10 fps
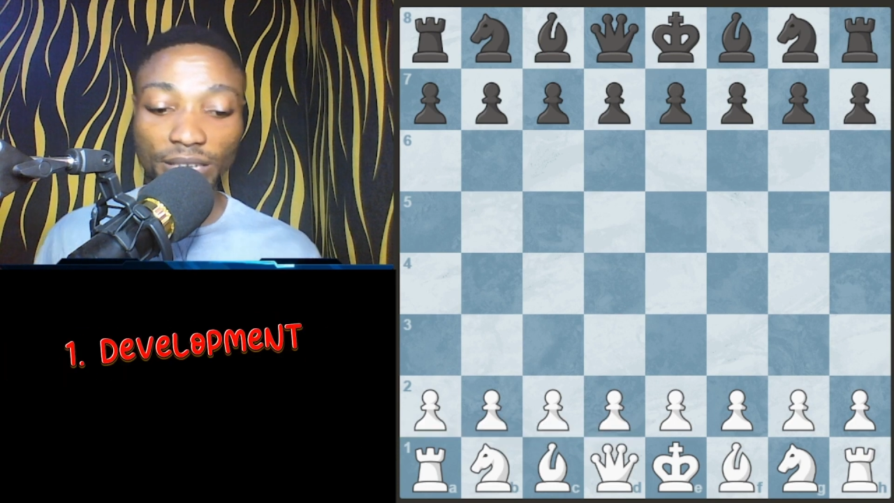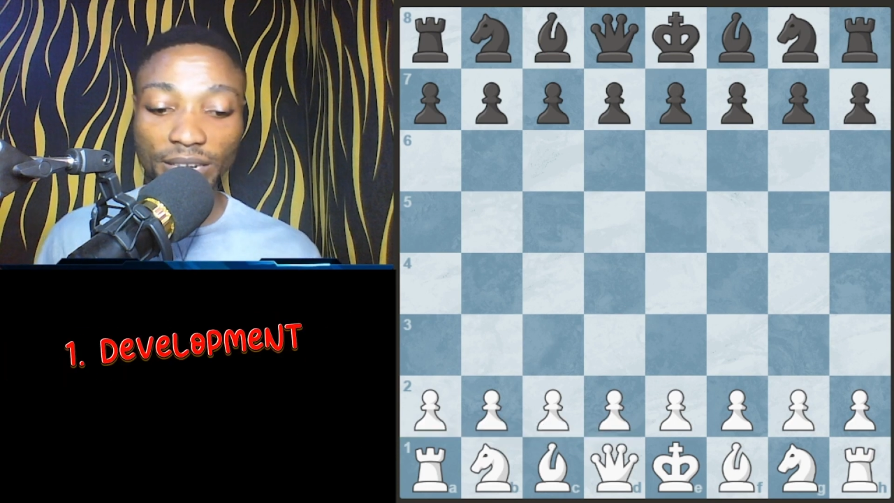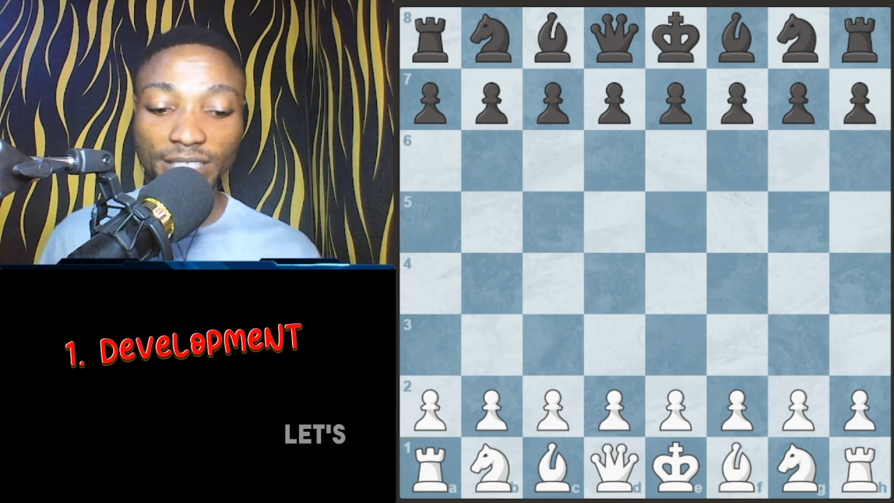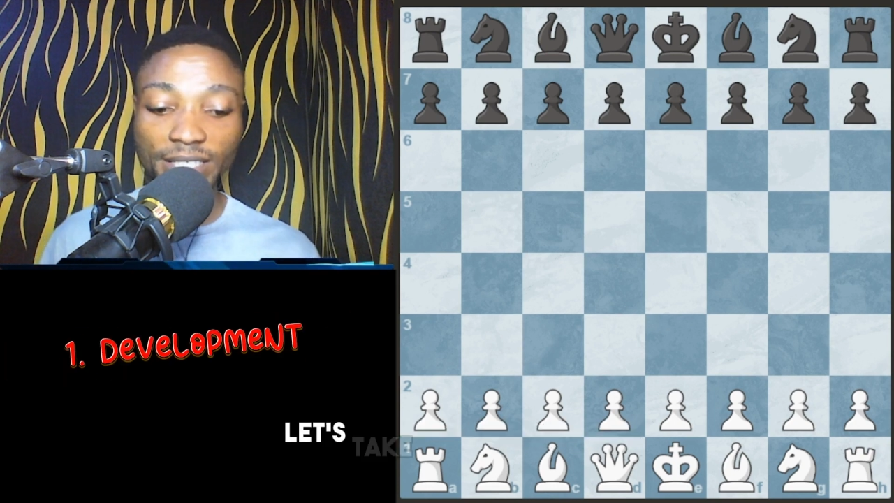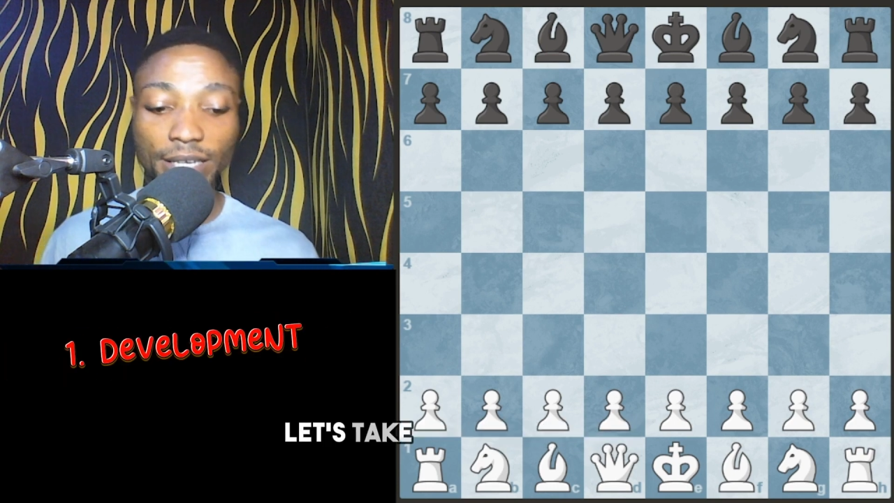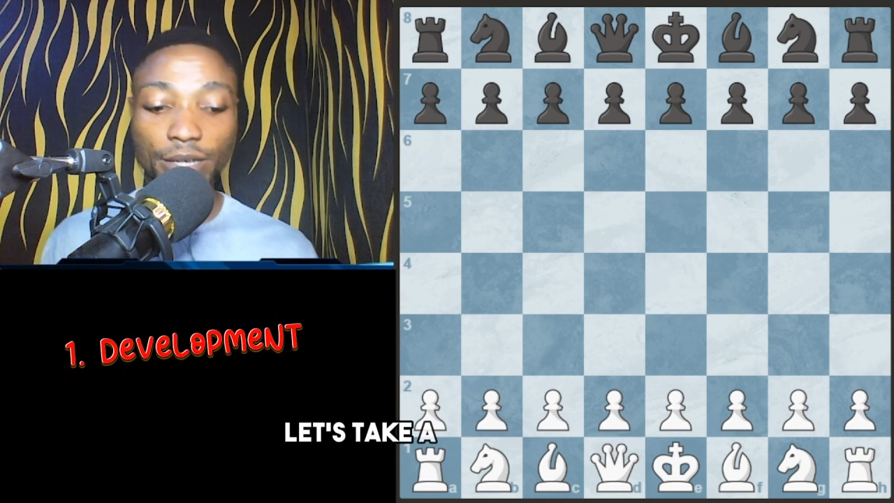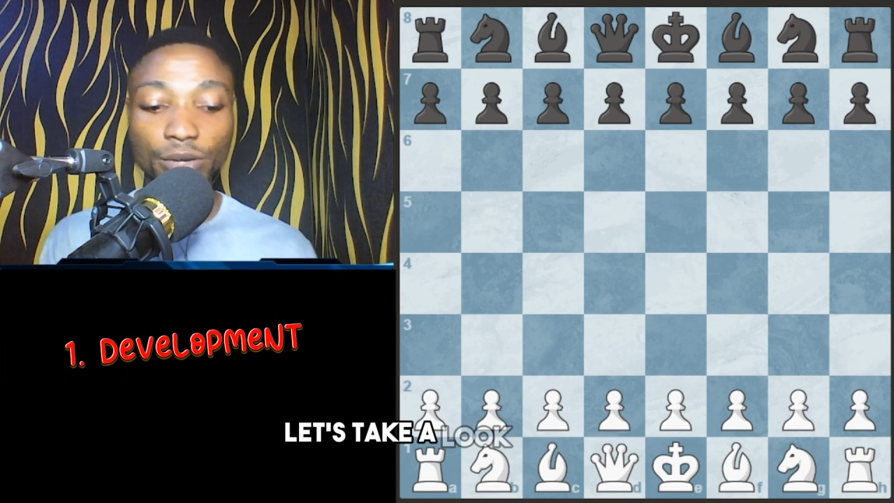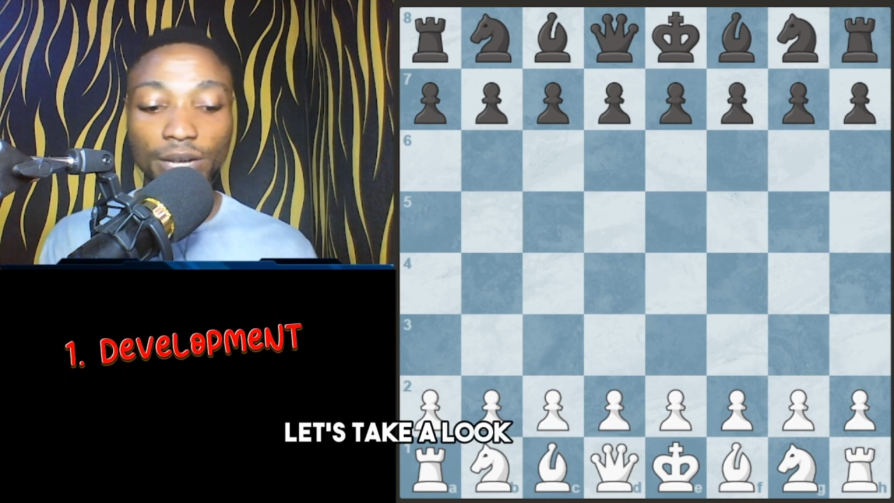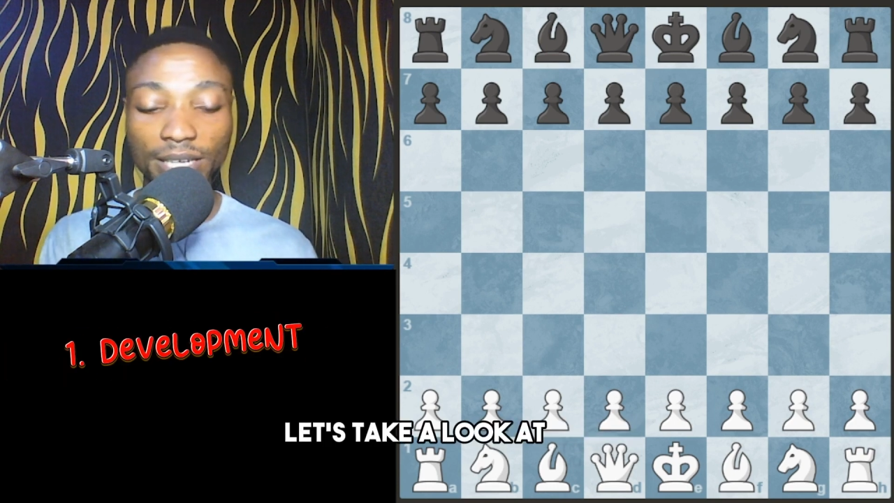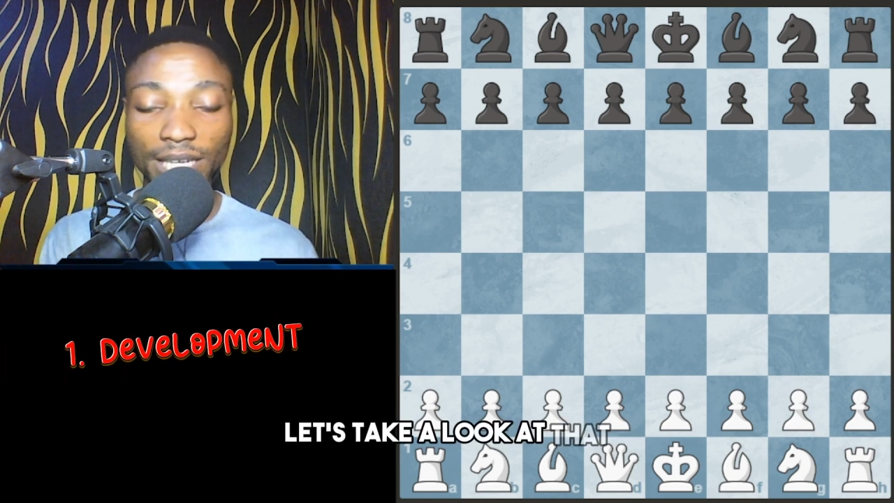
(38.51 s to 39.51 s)
Let's take a
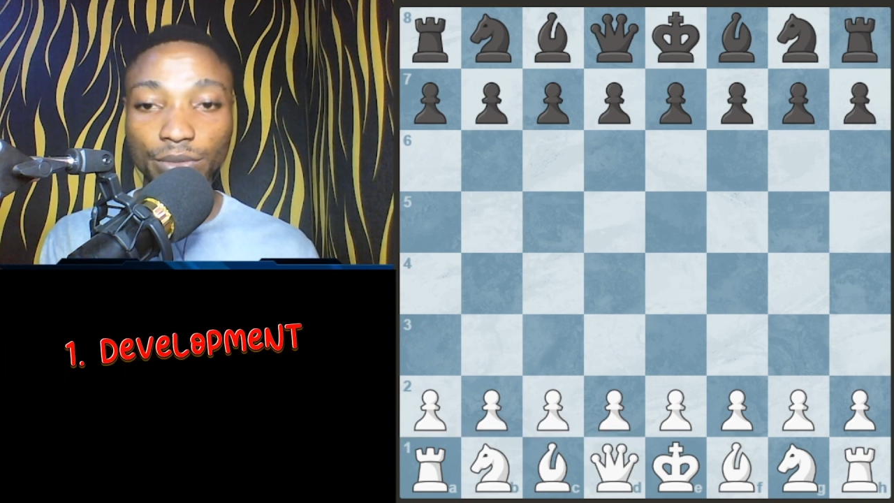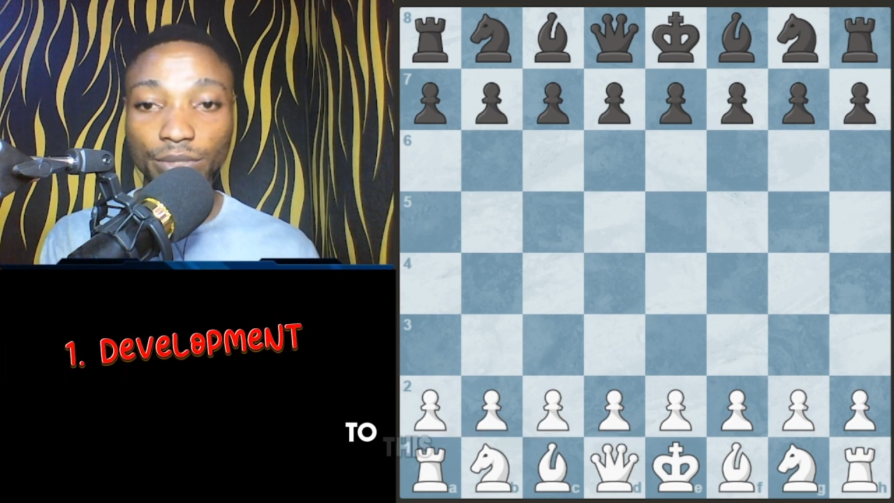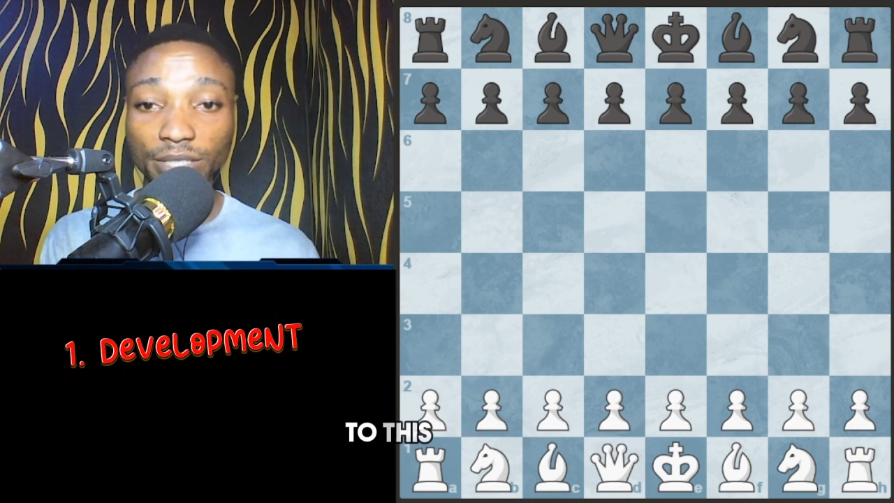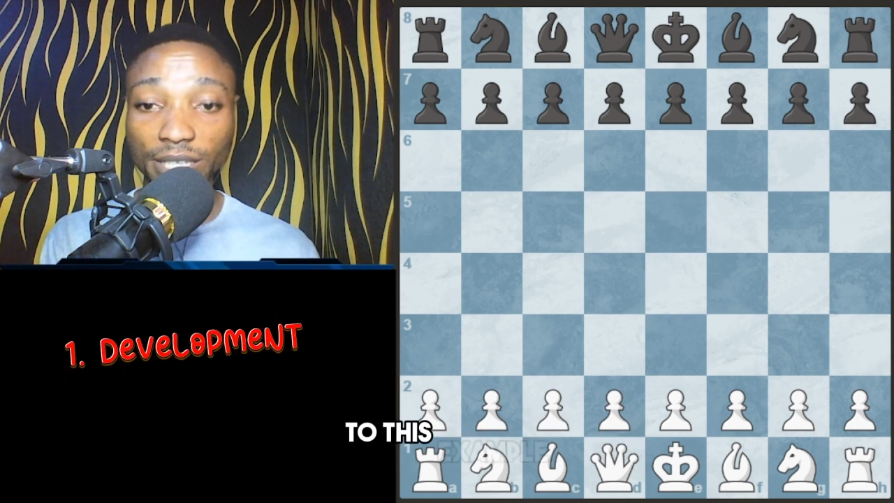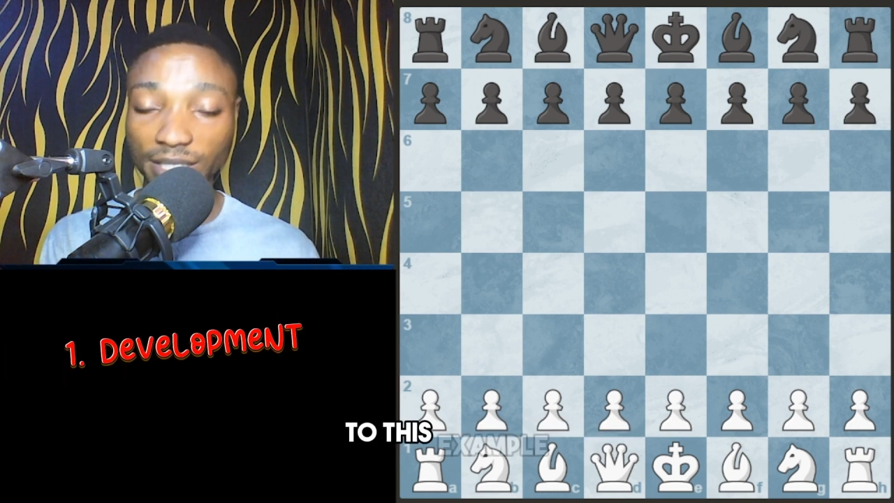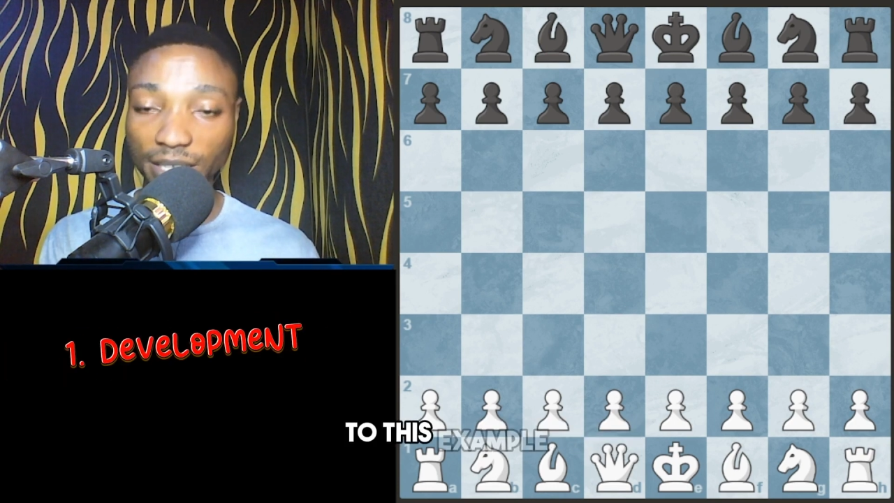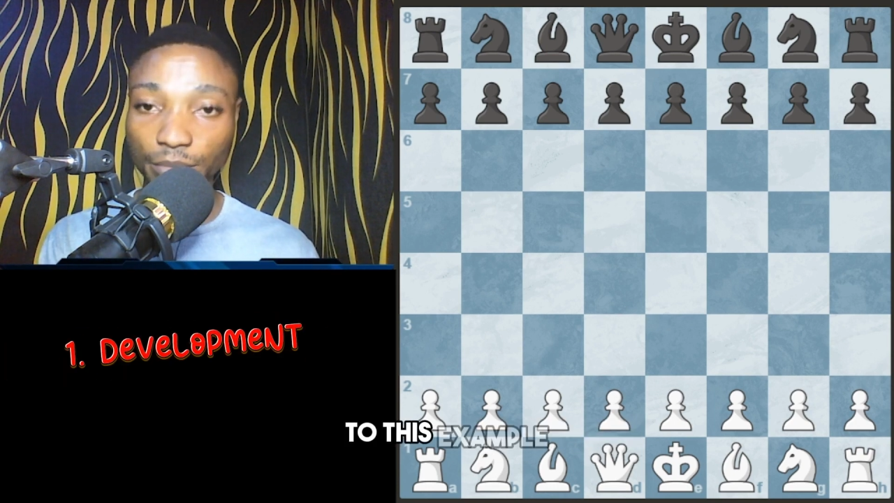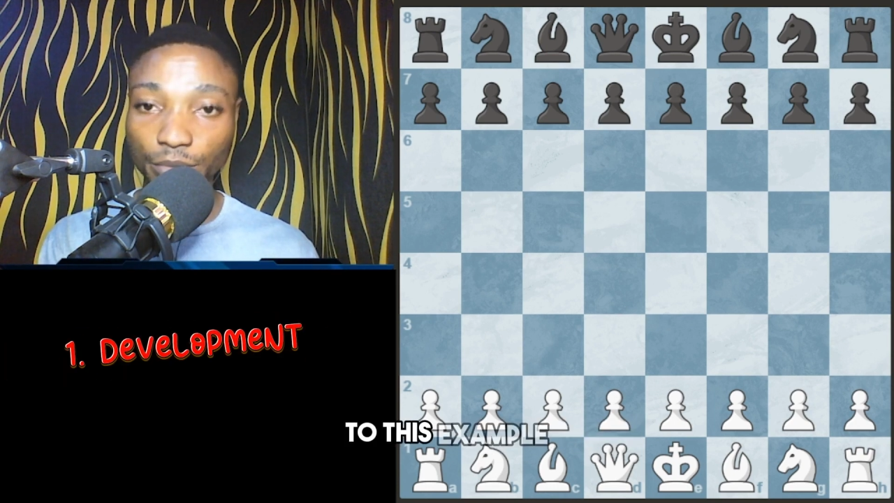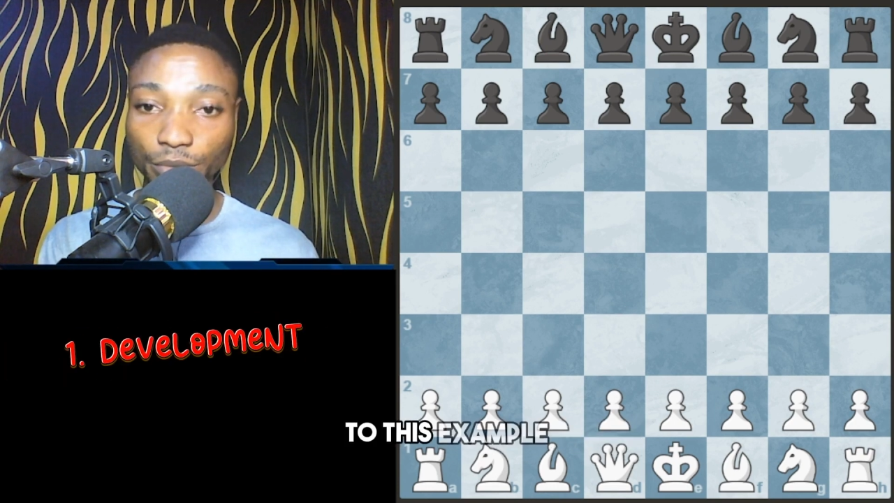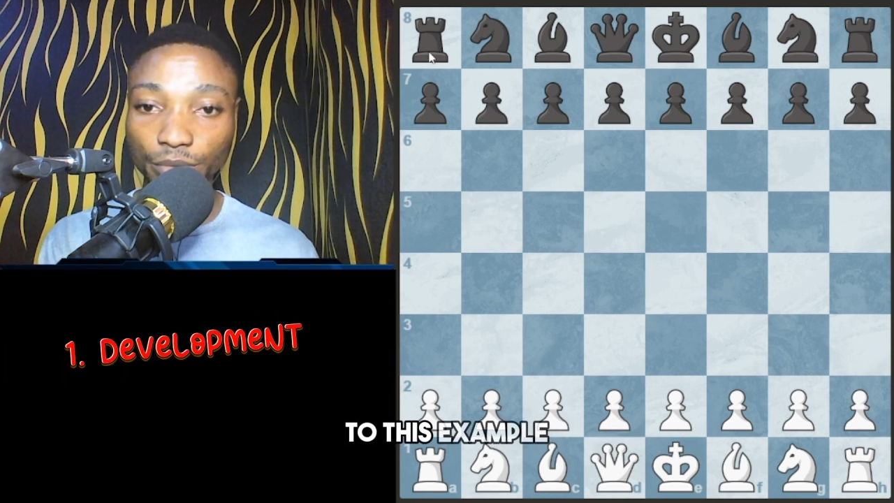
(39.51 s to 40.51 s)
look at that with this
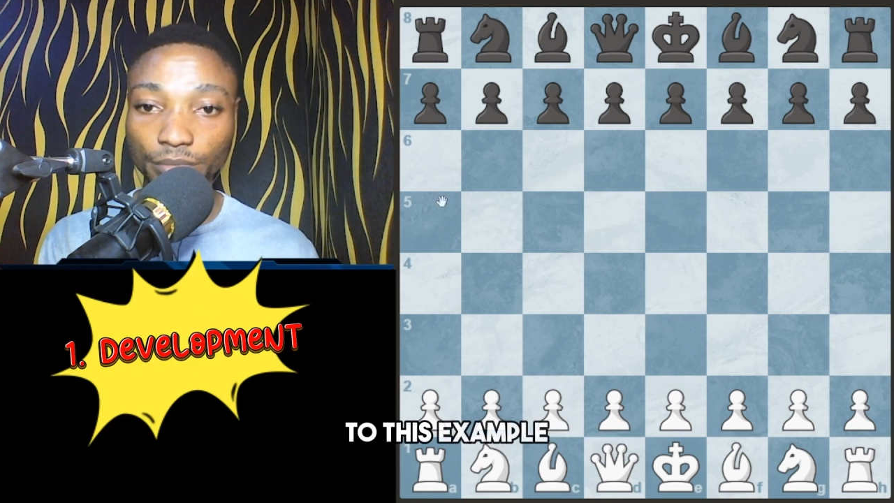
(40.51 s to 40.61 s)
example.